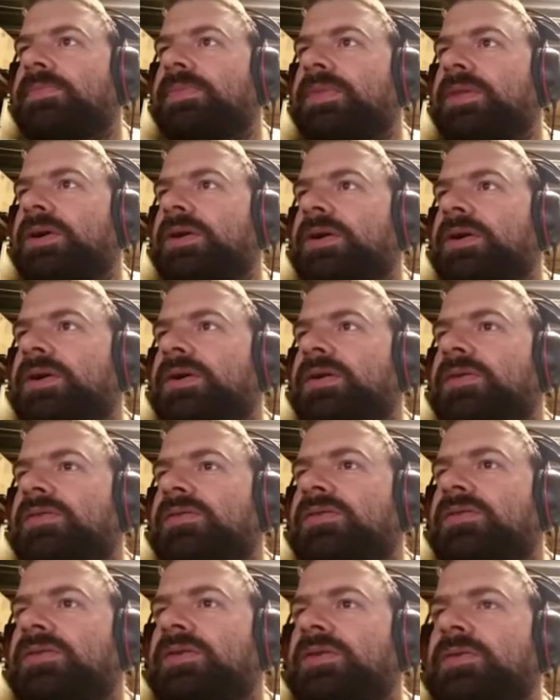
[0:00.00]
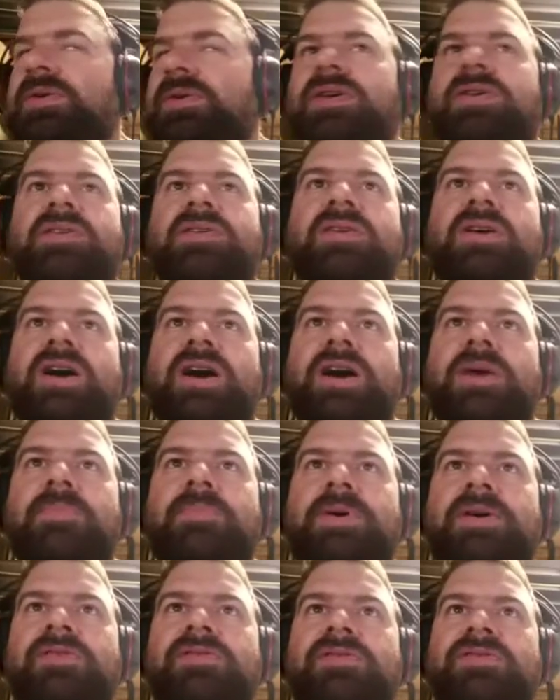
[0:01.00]
okay, so we're gonna
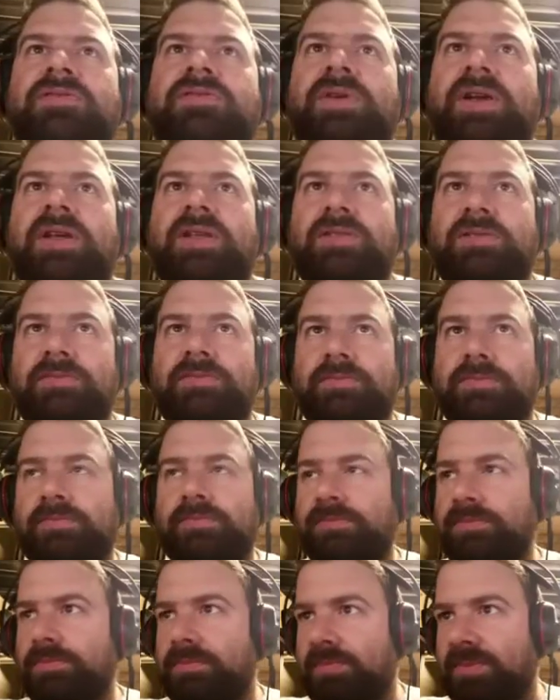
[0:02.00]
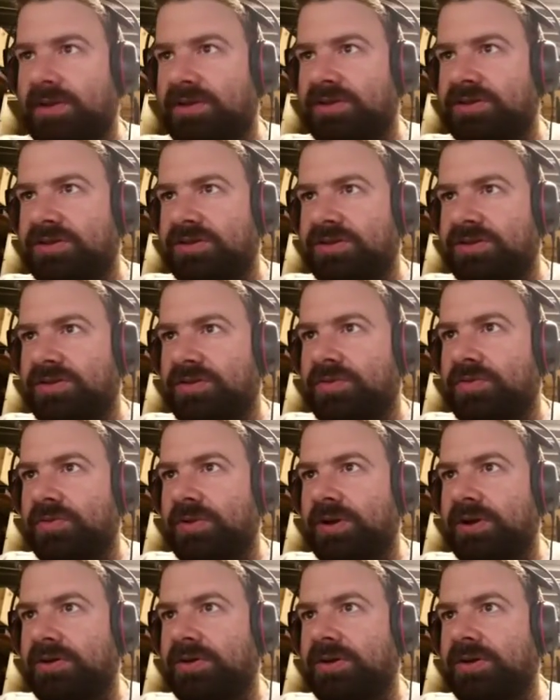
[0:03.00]
up our string, just do
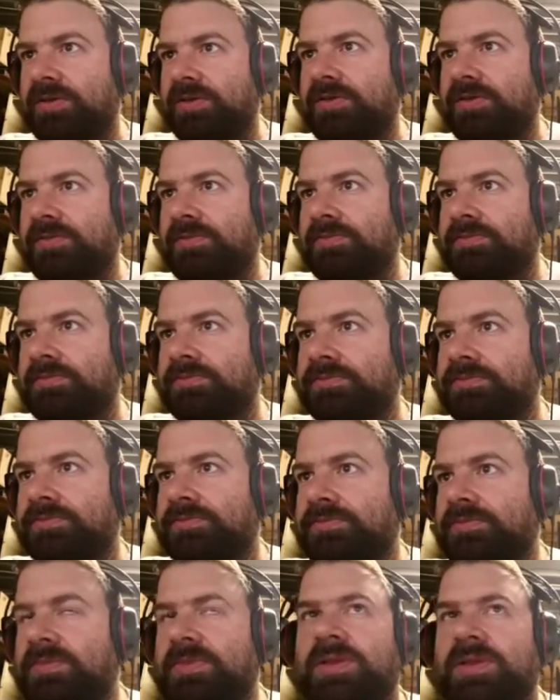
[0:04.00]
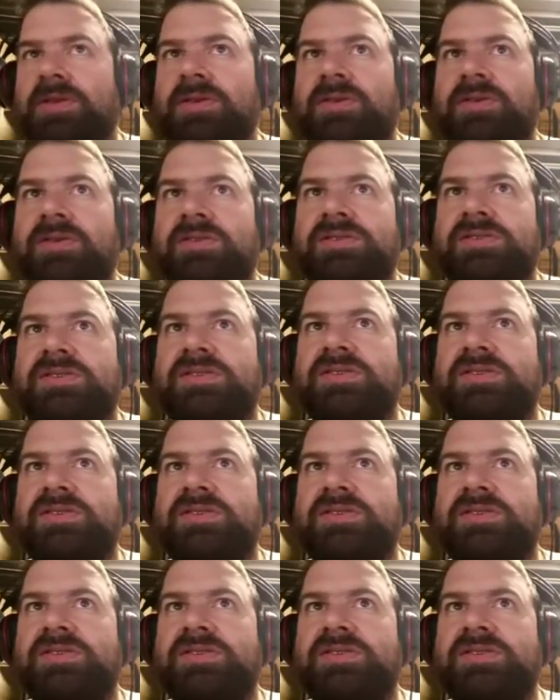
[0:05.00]
one dot because